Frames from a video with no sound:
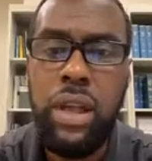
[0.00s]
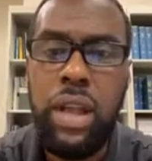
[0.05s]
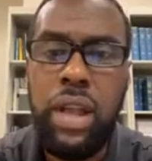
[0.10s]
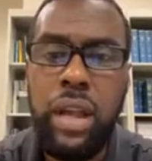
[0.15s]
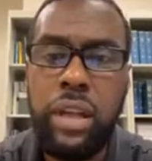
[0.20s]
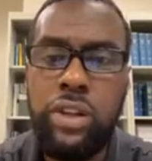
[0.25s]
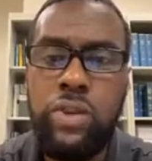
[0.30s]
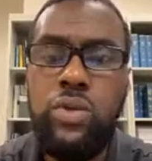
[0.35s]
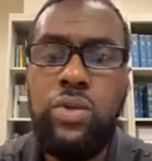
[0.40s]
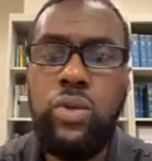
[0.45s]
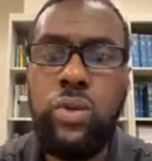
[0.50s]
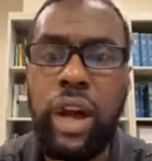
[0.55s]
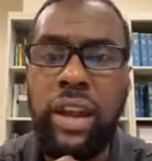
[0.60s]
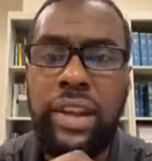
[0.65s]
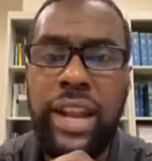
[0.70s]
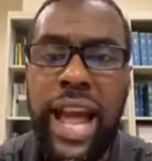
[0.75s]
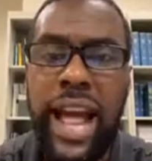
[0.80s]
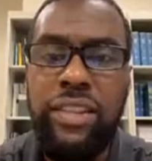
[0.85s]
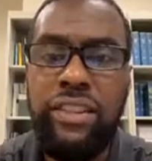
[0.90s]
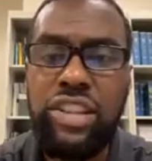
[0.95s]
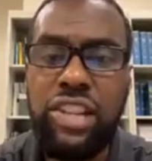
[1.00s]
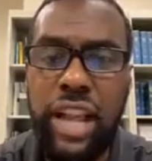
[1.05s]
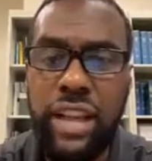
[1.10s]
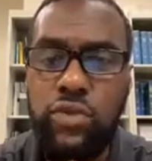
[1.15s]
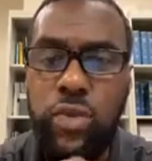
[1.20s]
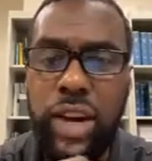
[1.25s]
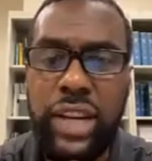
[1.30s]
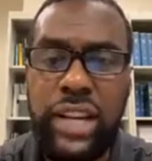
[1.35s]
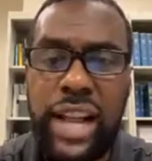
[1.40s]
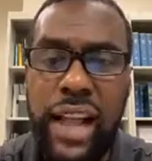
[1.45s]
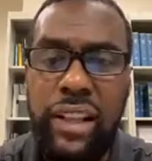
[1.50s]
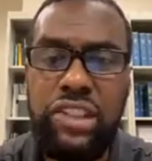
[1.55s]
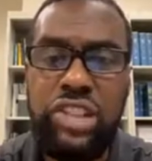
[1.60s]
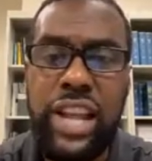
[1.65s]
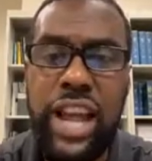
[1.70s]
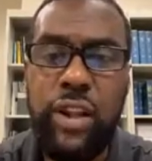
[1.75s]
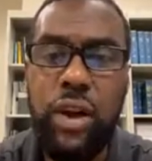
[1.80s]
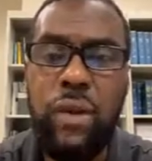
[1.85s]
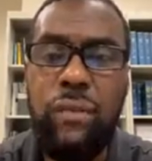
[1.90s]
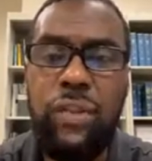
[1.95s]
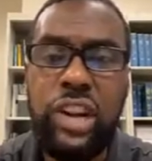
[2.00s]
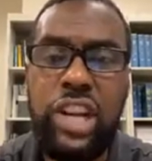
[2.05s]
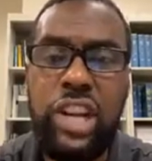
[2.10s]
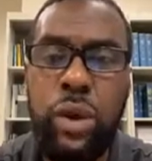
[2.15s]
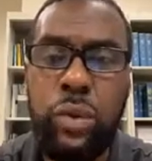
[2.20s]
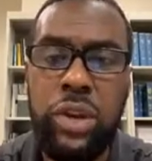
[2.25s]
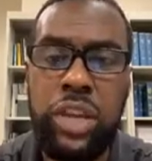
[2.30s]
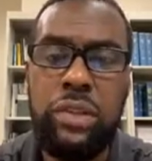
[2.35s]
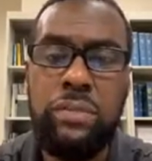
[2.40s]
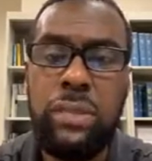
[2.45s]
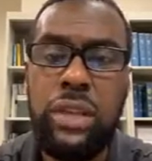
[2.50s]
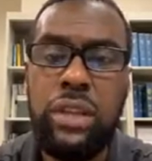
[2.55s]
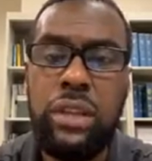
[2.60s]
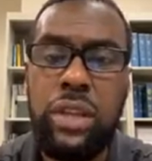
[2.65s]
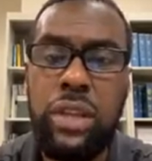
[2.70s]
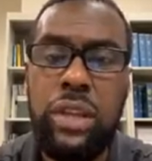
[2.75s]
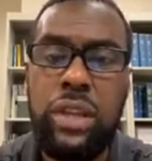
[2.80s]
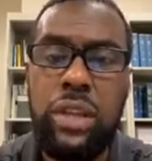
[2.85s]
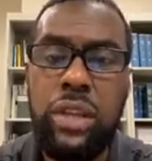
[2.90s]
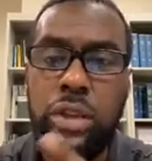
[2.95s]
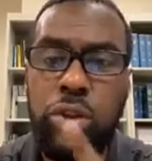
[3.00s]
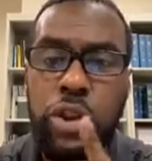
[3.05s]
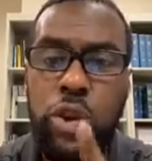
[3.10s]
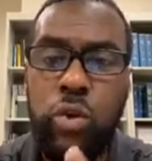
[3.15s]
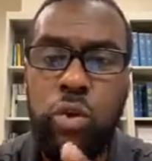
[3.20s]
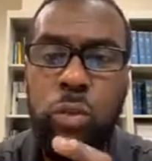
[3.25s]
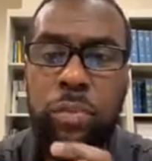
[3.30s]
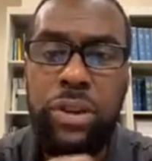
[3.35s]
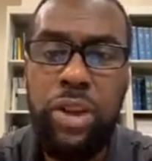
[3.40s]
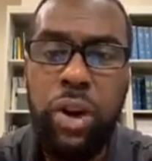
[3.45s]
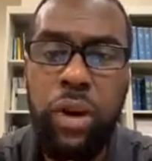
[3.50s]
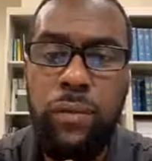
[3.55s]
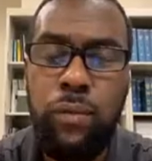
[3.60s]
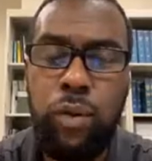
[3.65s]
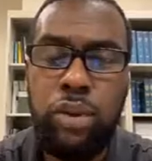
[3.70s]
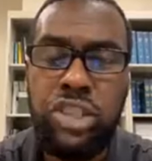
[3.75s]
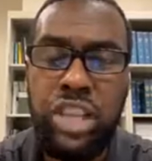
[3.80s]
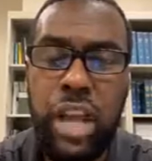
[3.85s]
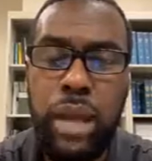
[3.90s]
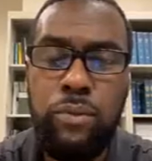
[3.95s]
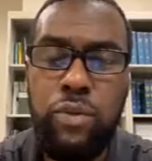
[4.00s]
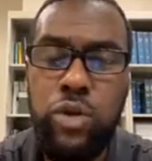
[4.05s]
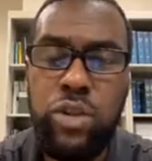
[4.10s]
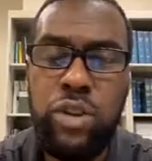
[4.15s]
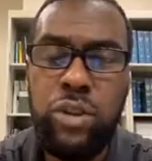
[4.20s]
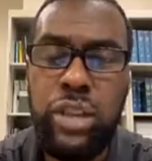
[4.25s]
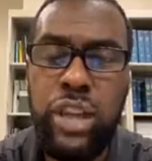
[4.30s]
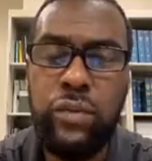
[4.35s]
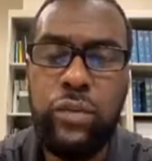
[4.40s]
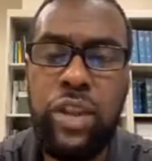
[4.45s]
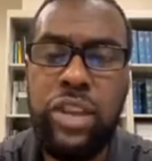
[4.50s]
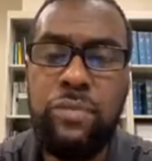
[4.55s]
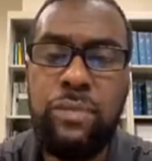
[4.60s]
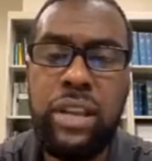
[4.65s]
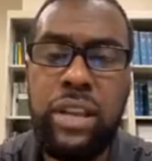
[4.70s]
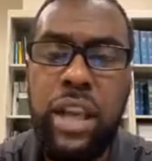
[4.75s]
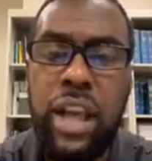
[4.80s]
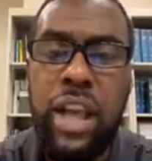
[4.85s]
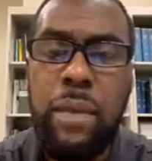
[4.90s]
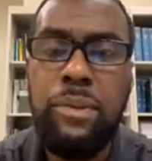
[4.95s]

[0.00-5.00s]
and you acknowledge that on video with me, you will be on full-time union leave with me.